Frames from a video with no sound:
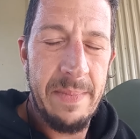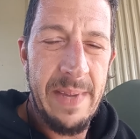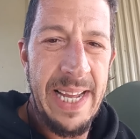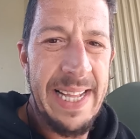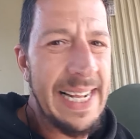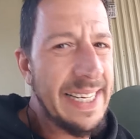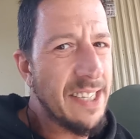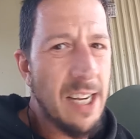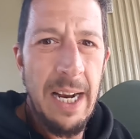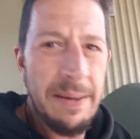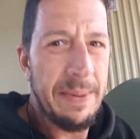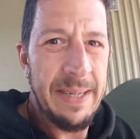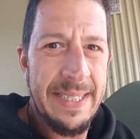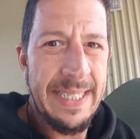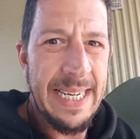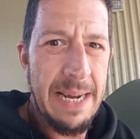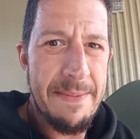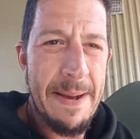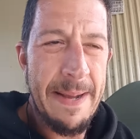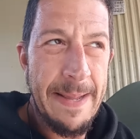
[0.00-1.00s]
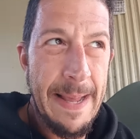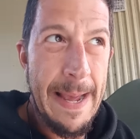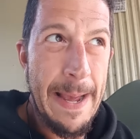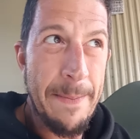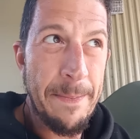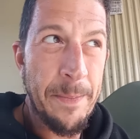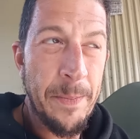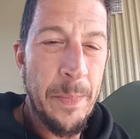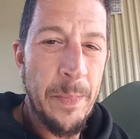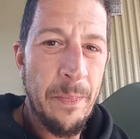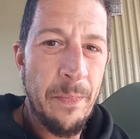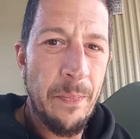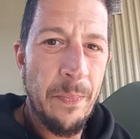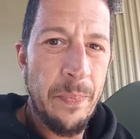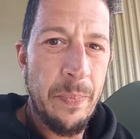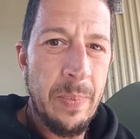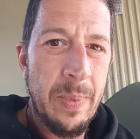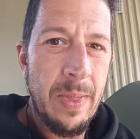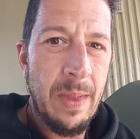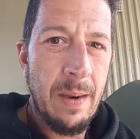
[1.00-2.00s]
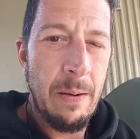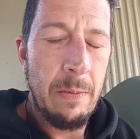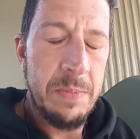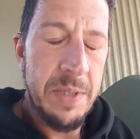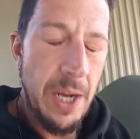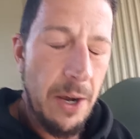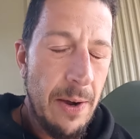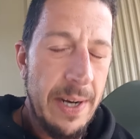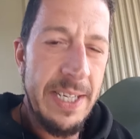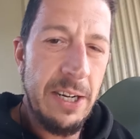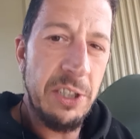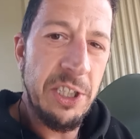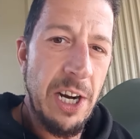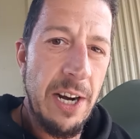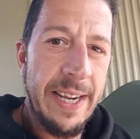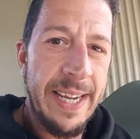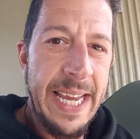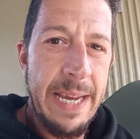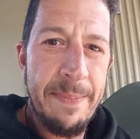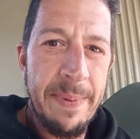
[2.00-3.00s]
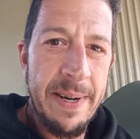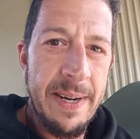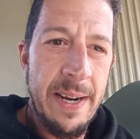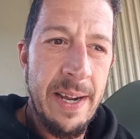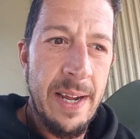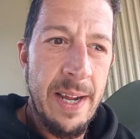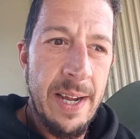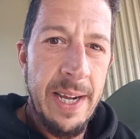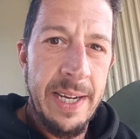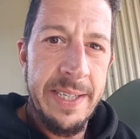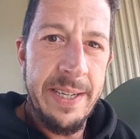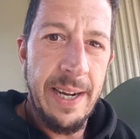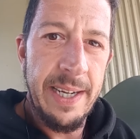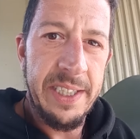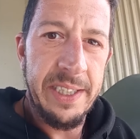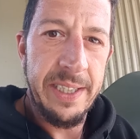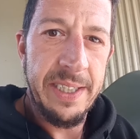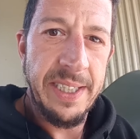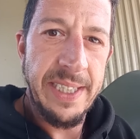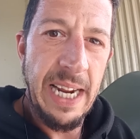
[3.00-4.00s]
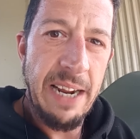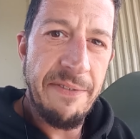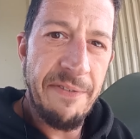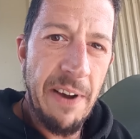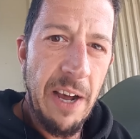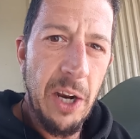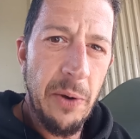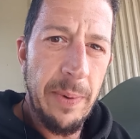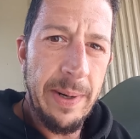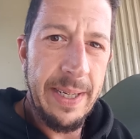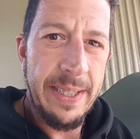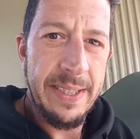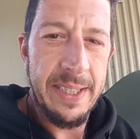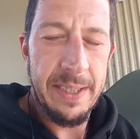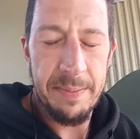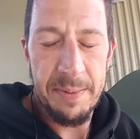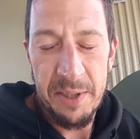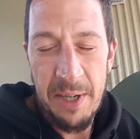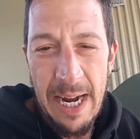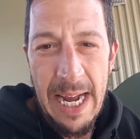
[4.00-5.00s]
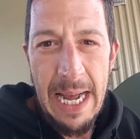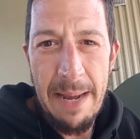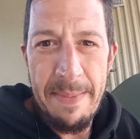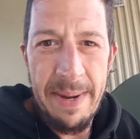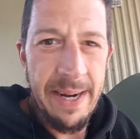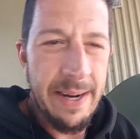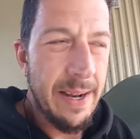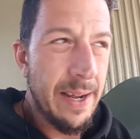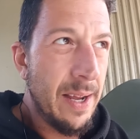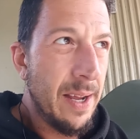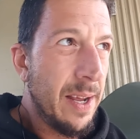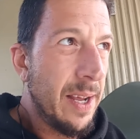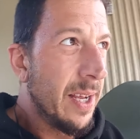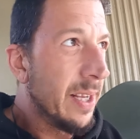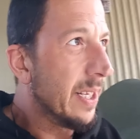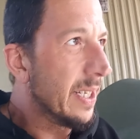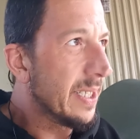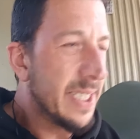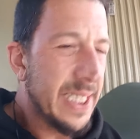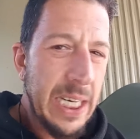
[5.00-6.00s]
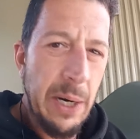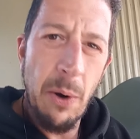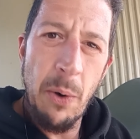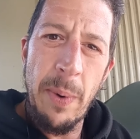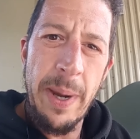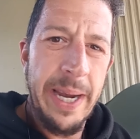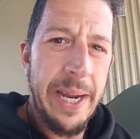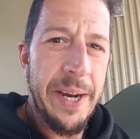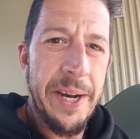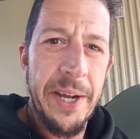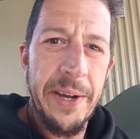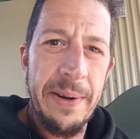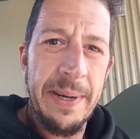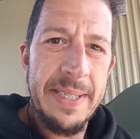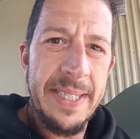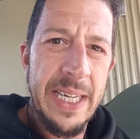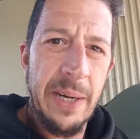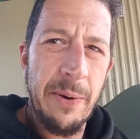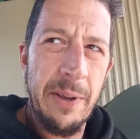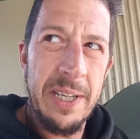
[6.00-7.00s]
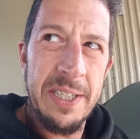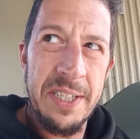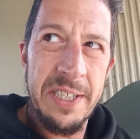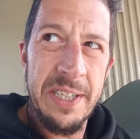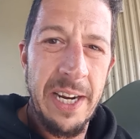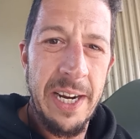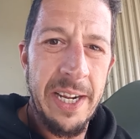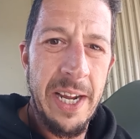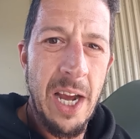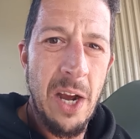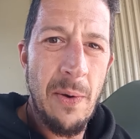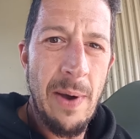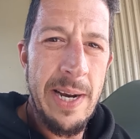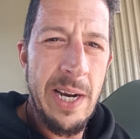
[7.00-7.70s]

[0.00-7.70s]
And that's all I'm gonna say about that. So I told y'all to keep in touch and stay following and subscribe and let's see what we can do and see where this is going to go.